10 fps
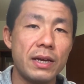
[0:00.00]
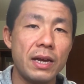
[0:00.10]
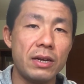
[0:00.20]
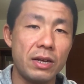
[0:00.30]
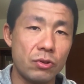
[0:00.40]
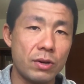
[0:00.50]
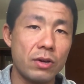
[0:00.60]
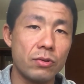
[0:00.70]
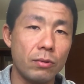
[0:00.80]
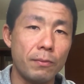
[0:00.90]
and
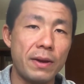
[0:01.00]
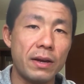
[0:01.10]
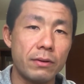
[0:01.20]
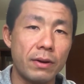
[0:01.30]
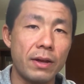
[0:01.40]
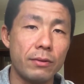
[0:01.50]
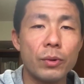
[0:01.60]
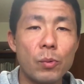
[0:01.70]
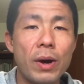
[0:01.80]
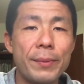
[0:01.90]
educational background.
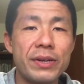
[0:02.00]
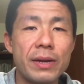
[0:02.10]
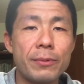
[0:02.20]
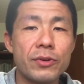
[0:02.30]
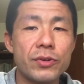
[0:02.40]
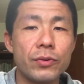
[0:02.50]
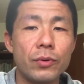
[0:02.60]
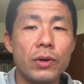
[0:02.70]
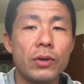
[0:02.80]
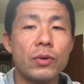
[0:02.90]
Requirement number
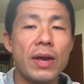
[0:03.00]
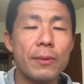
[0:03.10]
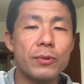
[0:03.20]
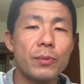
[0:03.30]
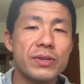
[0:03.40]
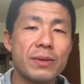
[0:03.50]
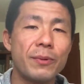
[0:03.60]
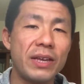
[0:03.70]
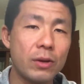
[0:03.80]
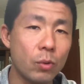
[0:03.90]
2, you have to receive
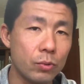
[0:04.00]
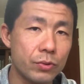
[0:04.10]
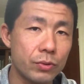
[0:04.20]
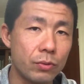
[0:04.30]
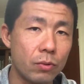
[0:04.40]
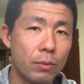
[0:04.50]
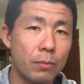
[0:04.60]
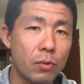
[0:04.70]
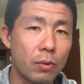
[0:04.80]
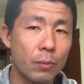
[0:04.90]
equal to or
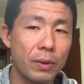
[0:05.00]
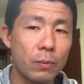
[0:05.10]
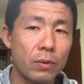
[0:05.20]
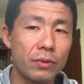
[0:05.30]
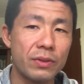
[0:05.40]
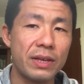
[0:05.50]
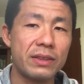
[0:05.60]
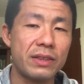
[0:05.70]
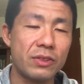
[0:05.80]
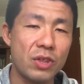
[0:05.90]
more reward
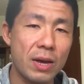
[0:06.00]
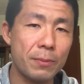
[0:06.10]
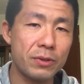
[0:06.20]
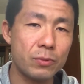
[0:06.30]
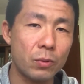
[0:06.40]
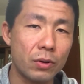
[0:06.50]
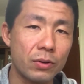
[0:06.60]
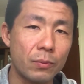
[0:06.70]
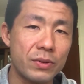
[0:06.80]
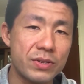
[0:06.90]
than the Japanese
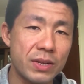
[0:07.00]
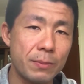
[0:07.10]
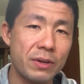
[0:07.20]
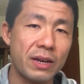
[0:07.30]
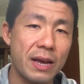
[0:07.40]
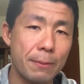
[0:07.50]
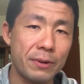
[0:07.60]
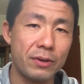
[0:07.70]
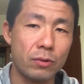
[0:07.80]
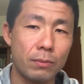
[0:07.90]
worker receive in the
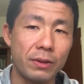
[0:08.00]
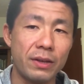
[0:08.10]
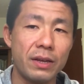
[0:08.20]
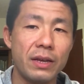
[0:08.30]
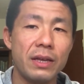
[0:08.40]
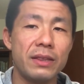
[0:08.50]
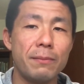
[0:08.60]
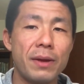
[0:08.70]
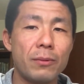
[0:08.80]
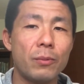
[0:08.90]
company normally. The
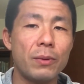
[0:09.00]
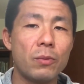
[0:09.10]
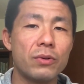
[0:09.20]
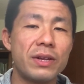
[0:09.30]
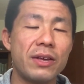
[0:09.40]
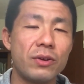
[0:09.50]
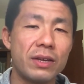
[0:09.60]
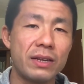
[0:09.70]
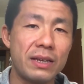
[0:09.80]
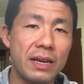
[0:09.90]
amount of reward that you
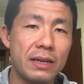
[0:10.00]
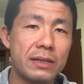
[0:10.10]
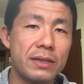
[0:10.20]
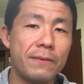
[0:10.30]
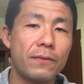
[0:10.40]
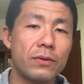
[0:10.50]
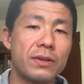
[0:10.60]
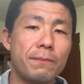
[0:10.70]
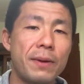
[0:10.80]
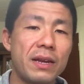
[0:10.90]
can get differs
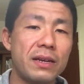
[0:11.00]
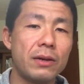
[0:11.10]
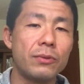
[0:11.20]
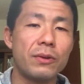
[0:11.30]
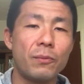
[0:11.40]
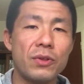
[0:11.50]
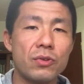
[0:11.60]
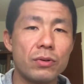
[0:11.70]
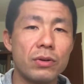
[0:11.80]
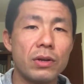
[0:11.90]
depending on the
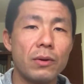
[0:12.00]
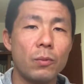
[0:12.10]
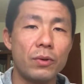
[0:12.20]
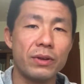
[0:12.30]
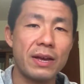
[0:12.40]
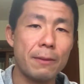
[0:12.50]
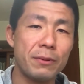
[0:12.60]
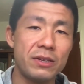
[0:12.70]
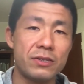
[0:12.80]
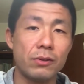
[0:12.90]
region where the
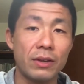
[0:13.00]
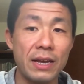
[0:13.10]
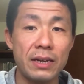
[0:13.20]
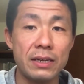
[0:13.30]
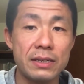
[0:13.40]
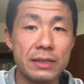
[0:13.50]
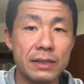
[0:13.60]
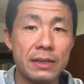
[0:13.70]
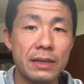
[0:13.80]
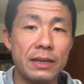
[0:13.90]
company is located
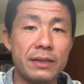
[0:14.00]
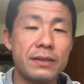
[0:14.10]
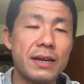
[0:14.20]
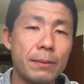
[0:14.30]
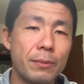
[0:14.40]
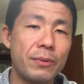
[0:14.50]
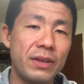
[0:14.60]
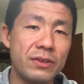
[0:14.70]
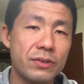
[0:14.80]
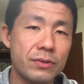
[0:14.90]
and the type of the
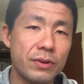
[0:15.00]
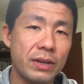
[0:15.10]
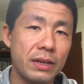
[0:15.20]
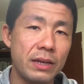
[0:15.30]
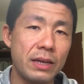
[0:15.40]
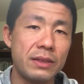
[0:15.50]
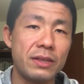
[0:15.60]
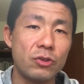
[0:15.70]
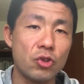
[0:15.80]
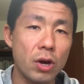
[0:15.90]
industry and the
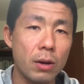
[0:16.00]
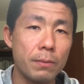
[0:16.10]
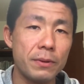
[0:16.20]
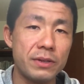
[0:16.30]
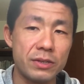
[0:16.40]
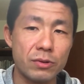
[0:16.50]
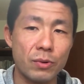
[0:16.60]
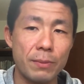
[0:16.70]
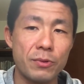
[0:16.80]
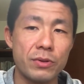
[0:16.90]
job
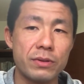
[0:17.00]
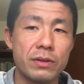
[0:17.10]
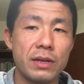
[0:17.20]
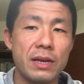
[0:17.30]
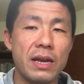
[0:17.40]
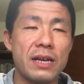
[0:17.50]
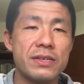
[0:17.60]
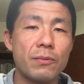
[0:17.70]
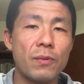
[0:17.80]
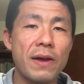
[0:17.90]
description. As
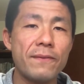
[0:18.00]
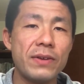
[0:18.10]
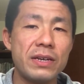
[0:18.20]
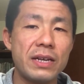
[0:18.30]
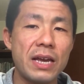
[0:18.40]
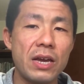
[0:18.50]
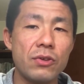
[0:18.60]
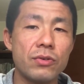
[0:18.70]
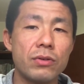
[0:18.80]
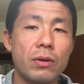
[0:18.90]
a rough
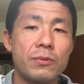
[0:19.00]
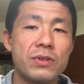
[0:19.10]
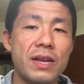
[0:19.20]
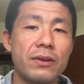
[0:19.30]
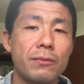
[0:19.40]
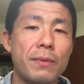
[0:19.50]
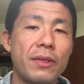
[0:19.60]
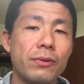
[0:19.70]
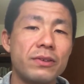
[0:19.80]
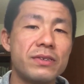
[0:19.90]
indication of standard
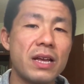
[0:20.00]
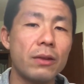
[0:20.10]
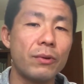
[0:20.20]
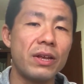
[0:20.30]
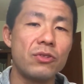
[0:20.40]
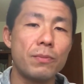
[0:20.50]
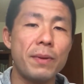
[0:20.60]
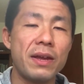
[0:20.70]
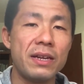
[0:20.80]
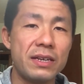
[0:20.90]
monthly salary in
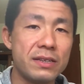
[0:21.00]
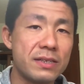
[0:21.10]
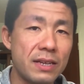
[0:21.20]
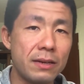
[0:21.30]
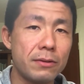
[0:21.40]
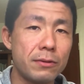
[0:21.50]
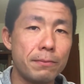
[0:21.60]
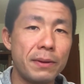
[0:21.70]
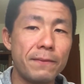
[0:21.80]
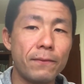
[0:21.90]
Japan, it is said to
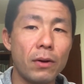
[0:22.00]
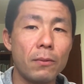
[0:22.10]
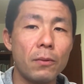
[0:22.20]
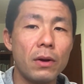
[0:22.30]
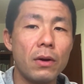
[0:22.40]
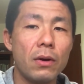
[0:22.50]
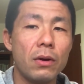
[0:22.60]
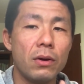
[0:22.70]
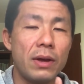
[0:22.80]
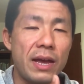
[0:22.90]
be from
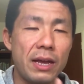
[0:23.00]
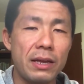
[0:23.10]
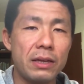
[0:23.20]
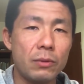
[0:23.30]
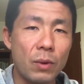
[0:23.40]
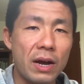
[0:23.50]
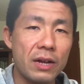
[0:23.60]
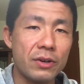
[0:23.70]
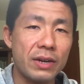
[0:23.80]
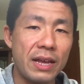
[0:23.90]

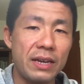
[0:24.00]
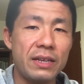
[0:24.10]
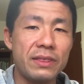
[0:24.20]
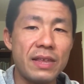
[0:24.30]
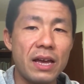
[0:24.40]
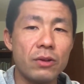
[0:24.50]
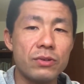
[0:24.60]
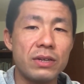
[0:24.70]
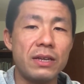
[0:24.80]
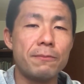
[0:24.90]

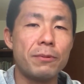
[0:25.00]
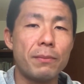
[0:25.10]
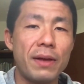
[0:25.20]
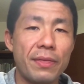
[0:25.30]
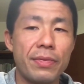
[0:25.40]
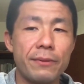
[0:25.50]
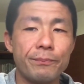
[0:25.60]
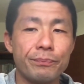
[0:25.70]
180,000 yen per month.